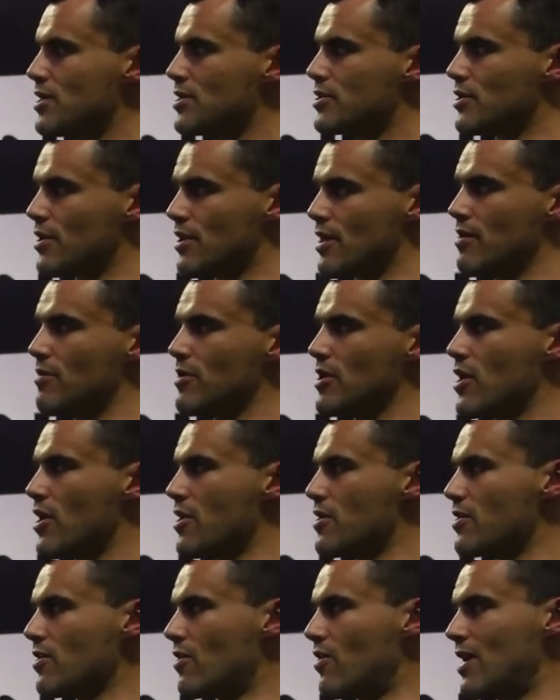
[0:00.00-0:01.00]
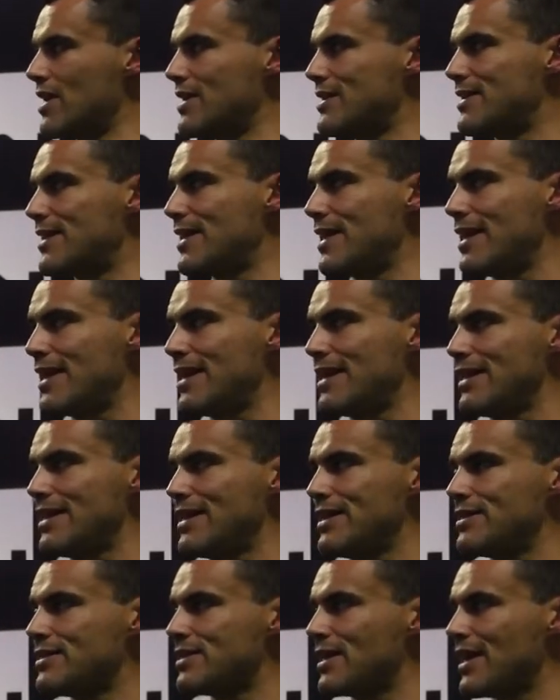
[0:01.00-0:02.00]
So there we go, guys. There
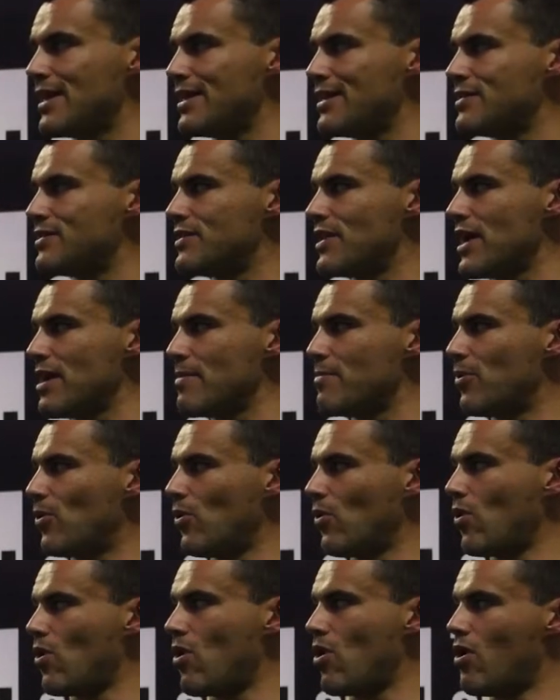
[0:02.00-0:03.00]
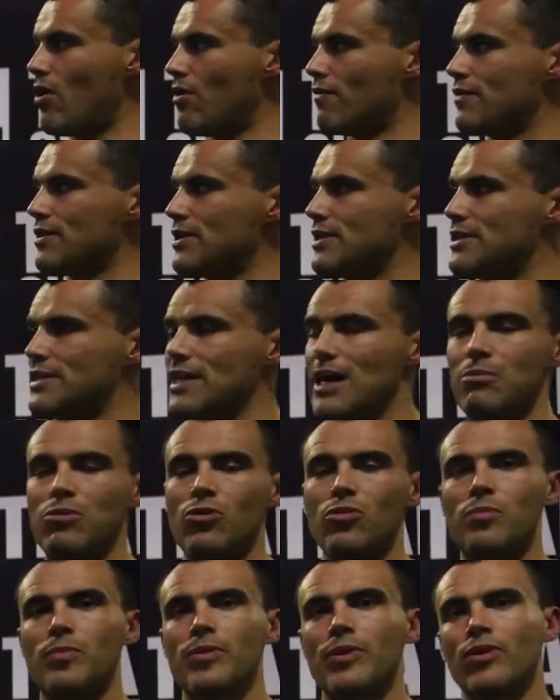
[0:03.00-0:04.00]
is an example of
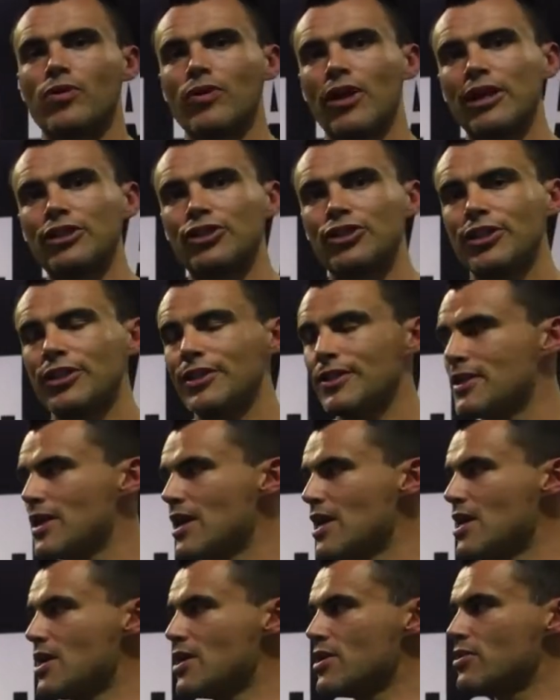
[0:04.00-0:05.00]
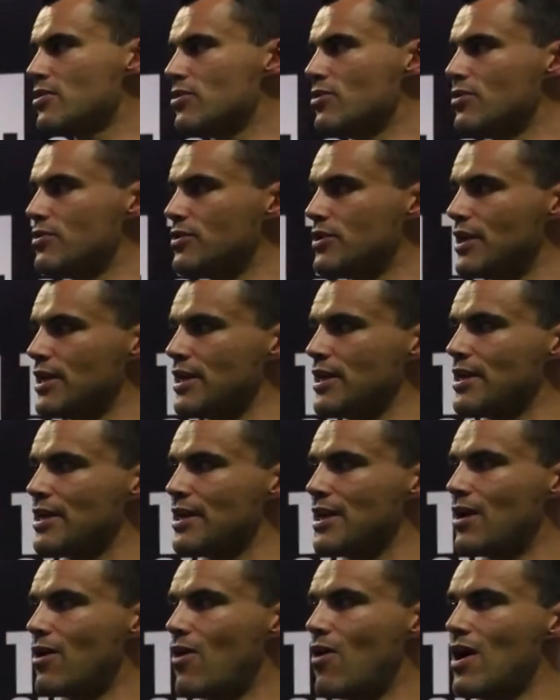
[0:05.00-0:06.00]
double progression
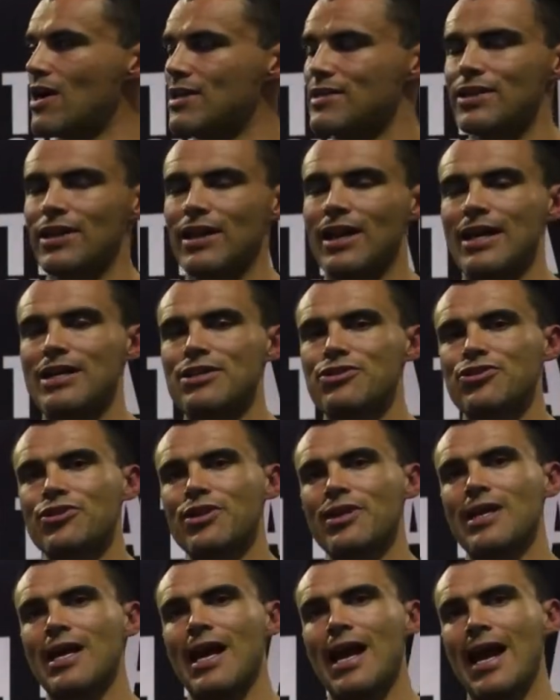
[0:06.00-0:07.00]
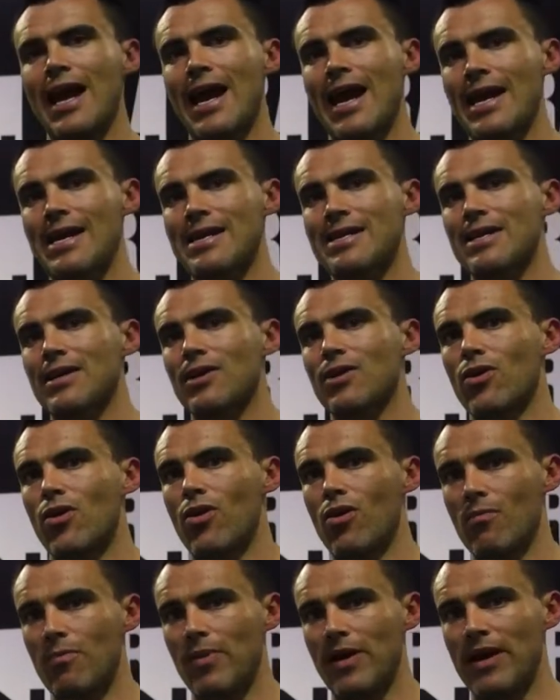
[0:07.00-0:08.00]
using isolation and
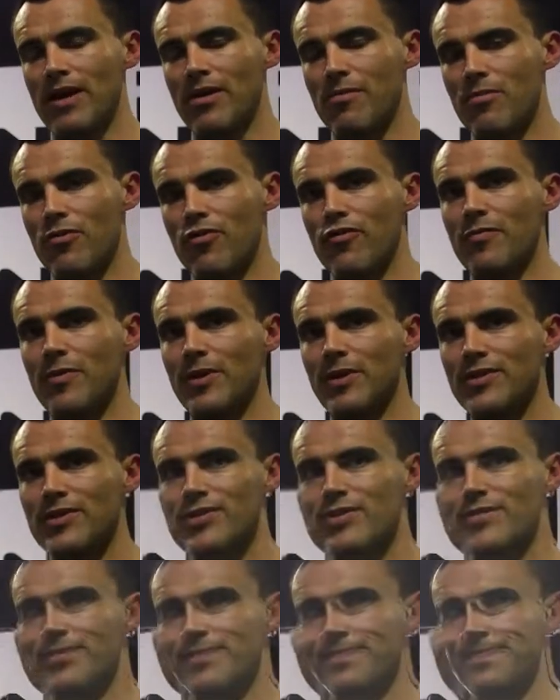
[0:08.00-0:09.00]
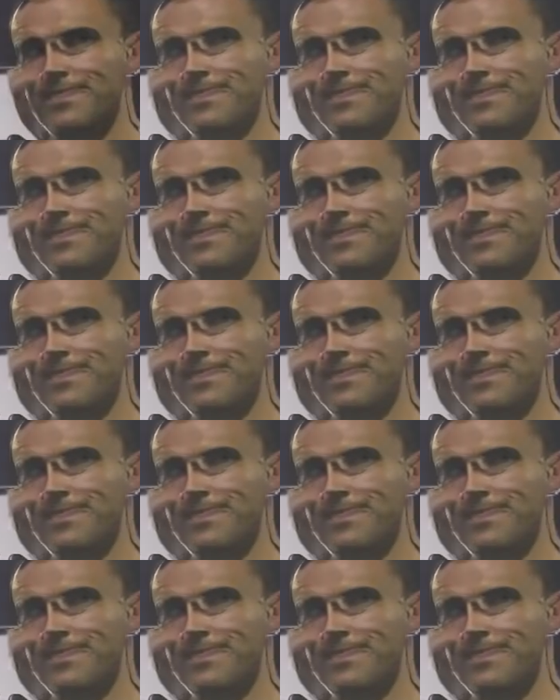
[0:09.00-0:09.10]
compound movements.